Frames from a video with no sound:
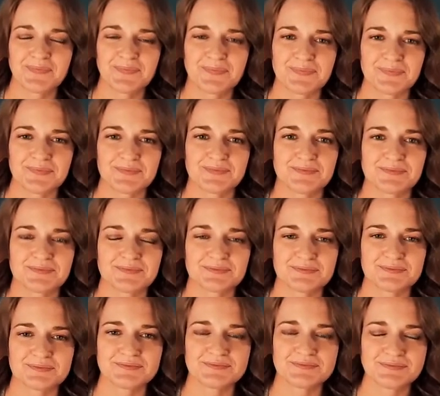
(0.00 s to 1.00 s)

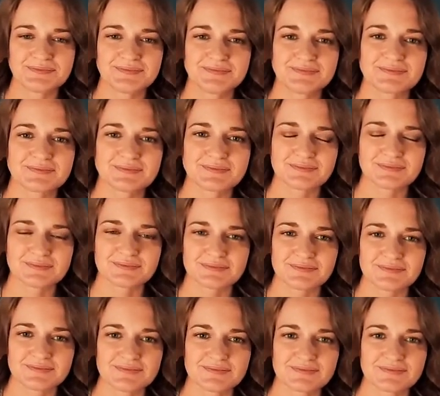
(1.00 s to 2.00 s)

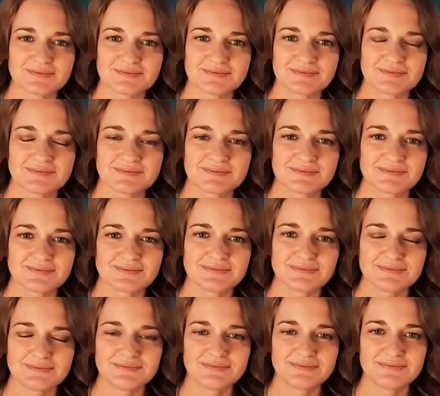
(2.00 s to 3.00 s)

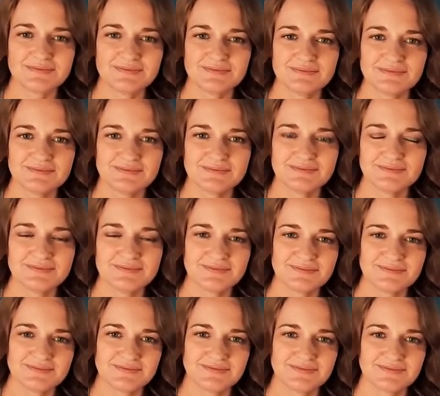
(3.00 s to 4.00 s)

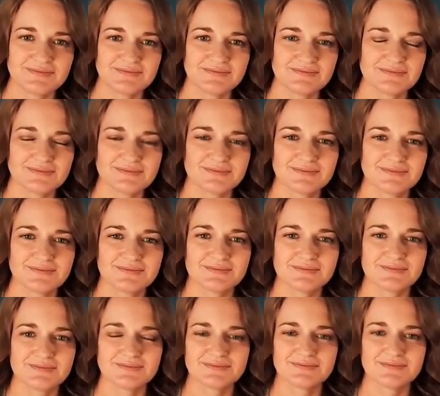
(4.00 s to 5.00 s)

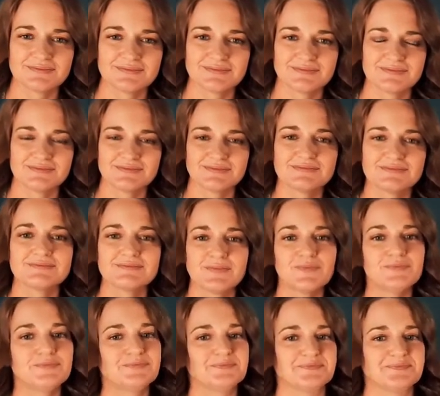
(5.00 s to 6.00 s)

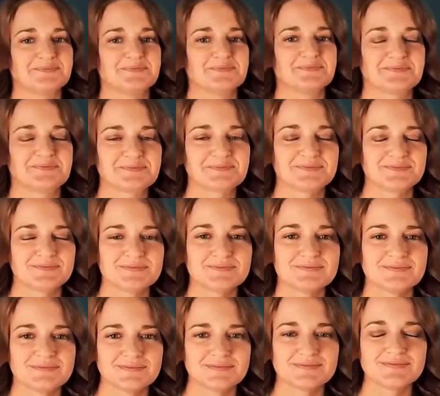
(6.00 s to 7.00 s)

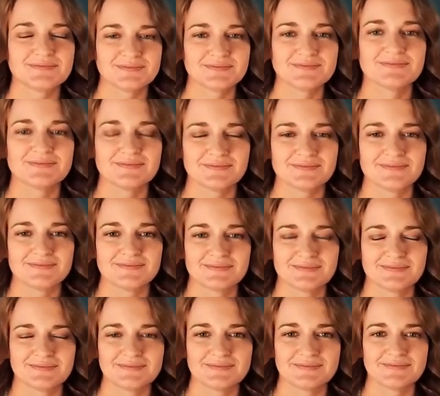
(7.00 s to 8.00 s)
This person isn't speaking.